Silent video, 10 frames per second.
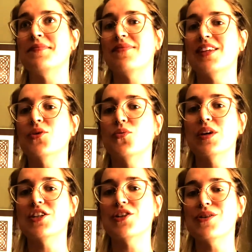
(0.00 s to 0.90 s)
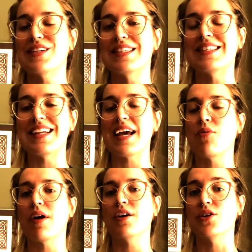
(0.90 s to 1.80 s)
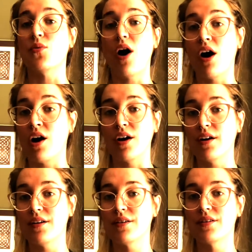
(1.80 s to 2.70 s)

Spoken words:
You wish you could stay where you are.